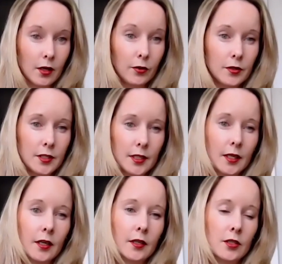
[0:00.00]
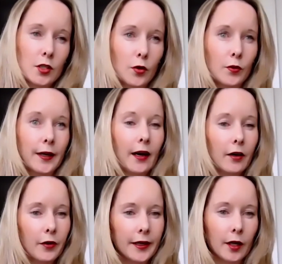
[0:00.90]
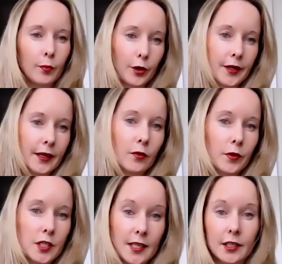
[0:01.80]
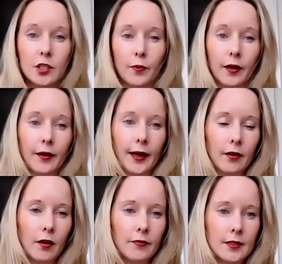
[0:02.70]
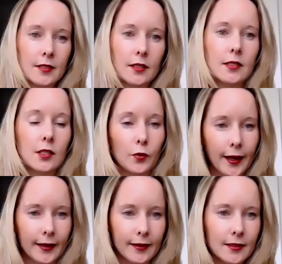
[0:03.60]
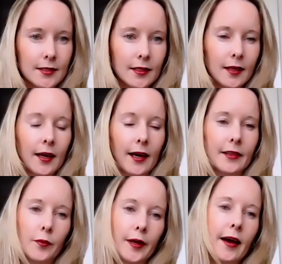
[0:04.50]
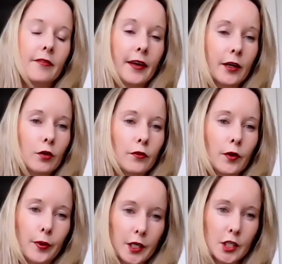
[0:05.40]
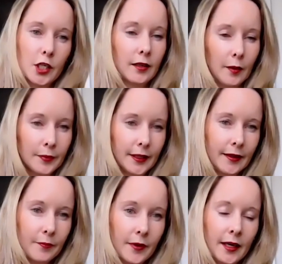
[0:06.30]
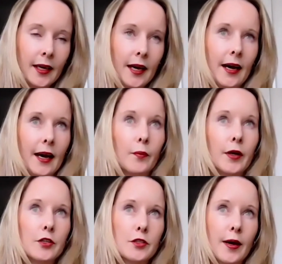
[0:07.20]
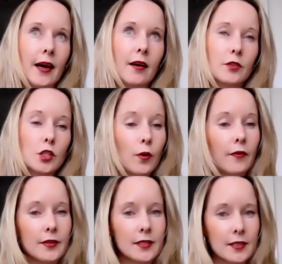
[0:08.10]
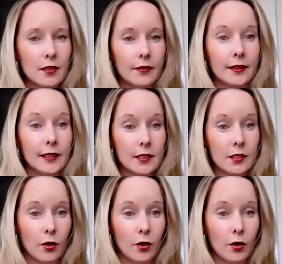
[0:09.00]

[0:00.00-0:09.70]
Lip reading: Coast. So Calgary, Alberta, which is actually where our head office is located. And then we have Vancouver, British Columbia. And we also have 2 offices on the East